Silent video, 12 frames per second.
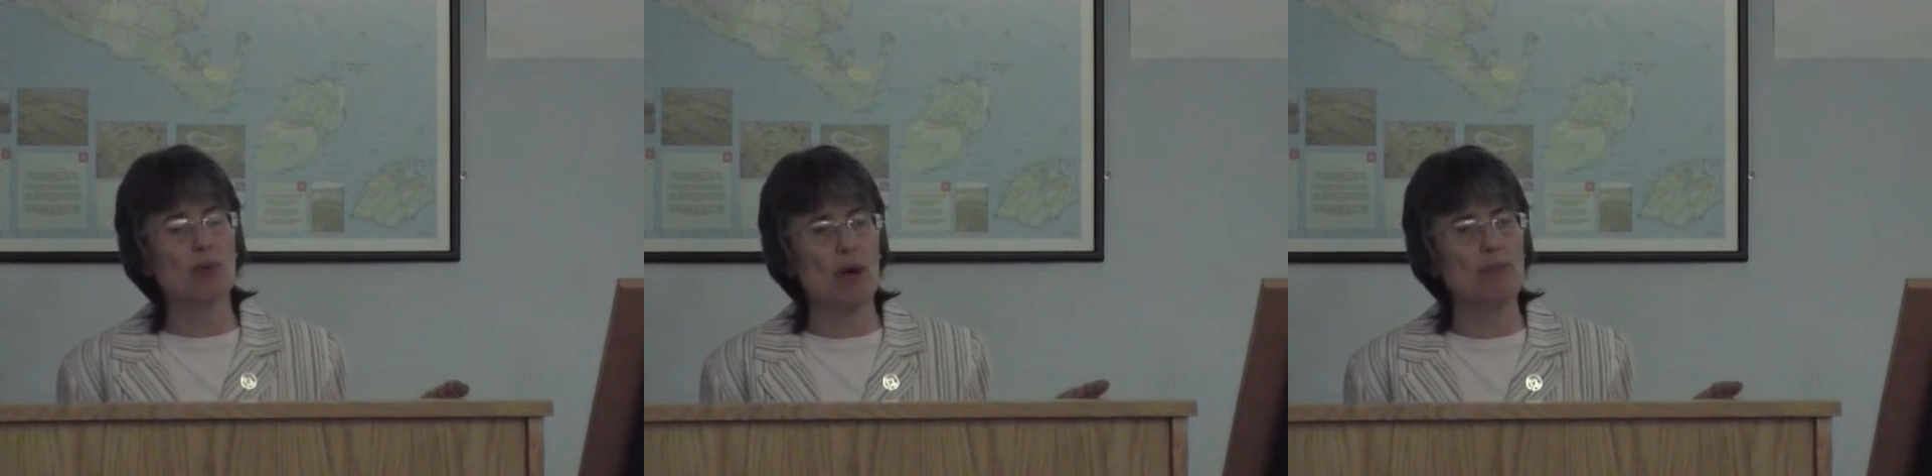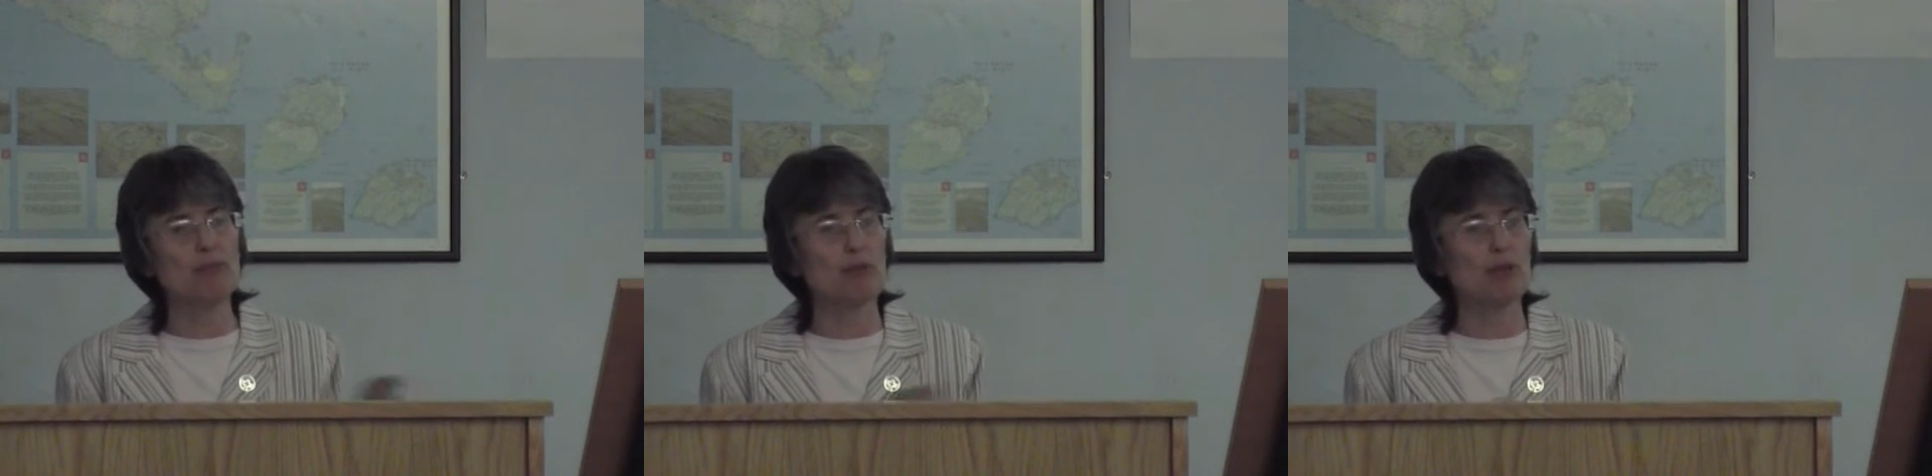
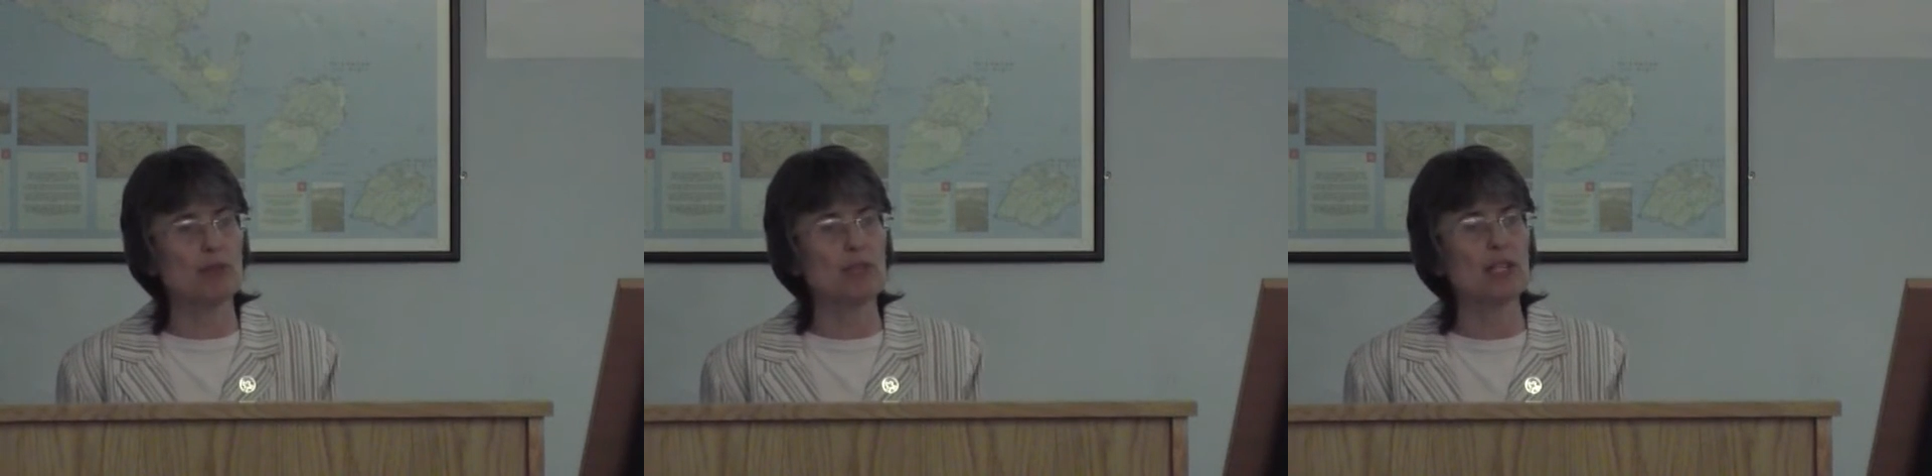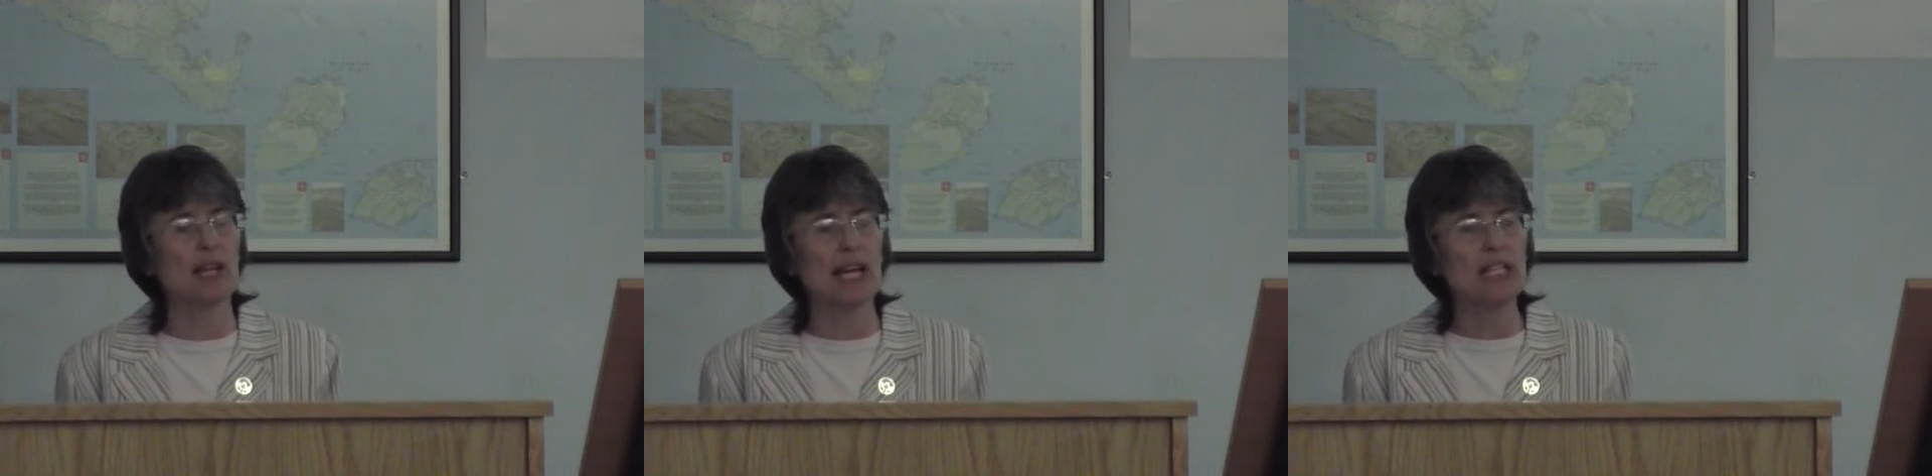perhaps rather
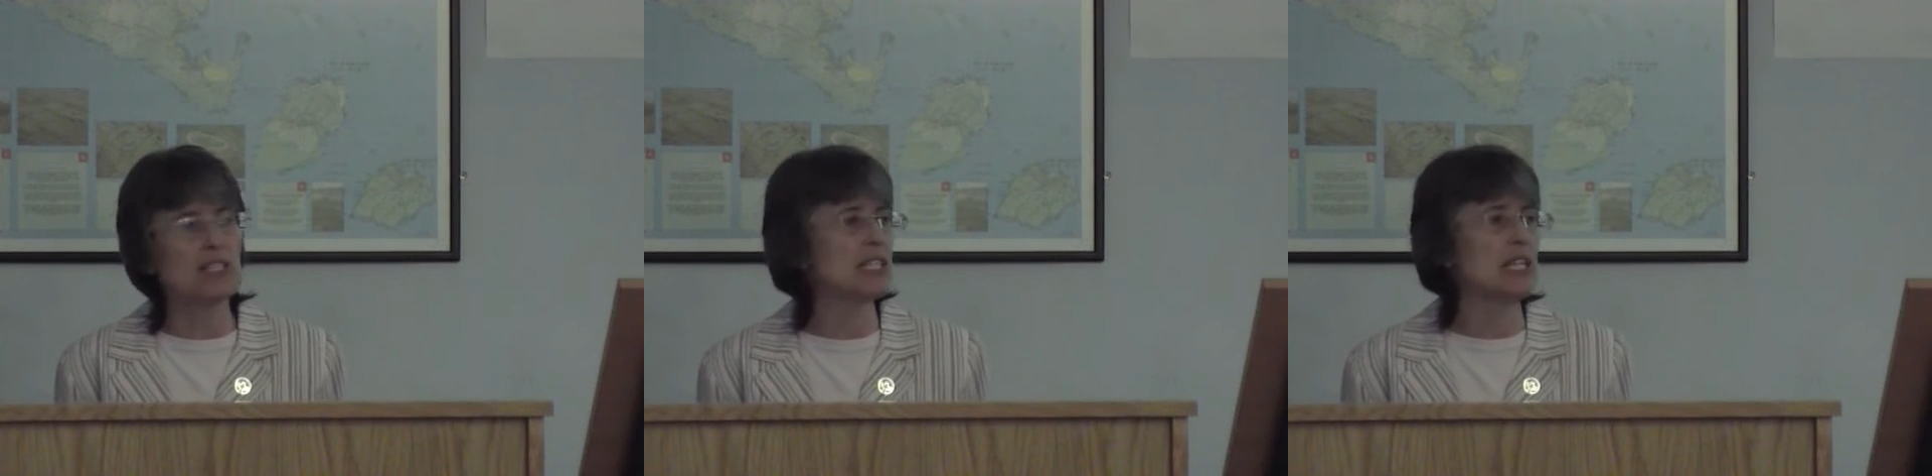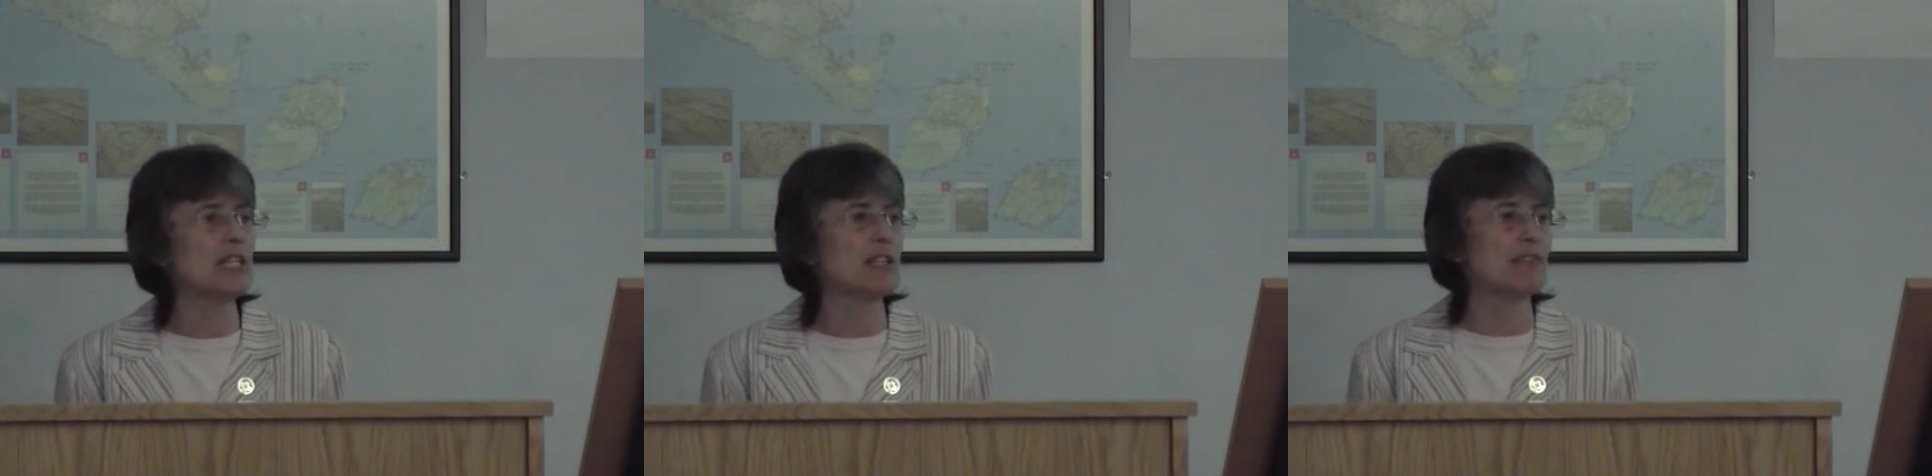inclined to
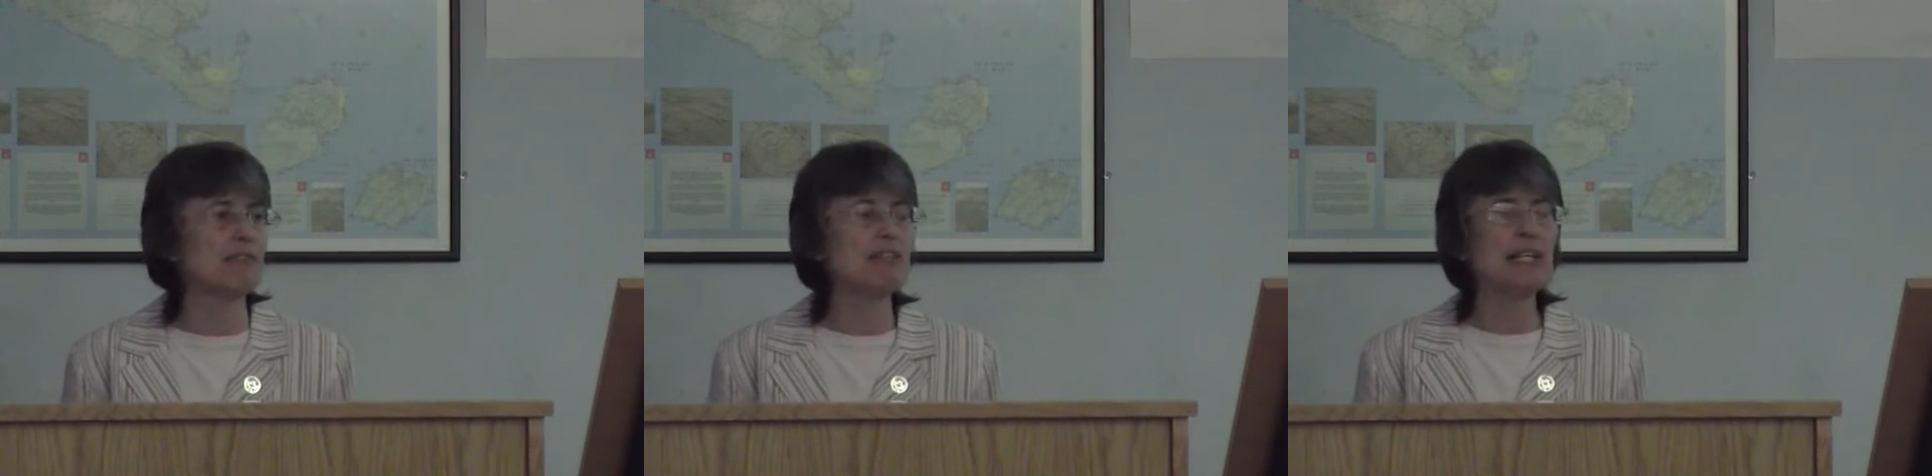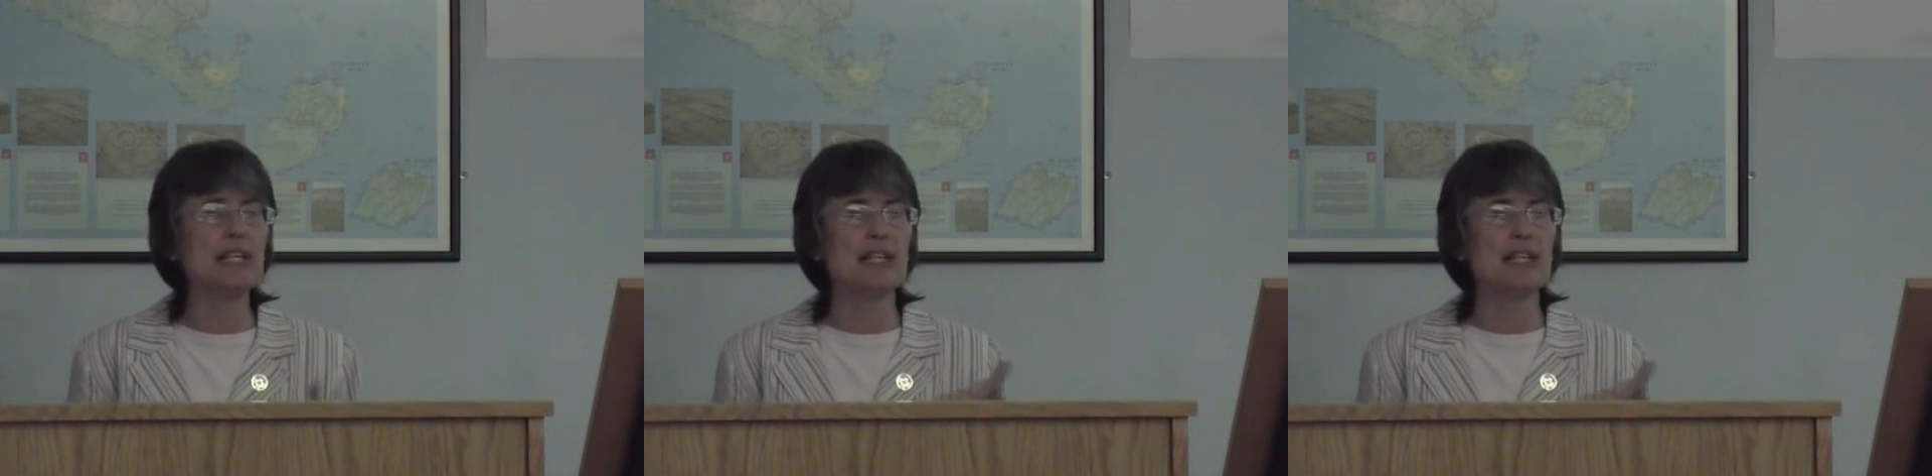think of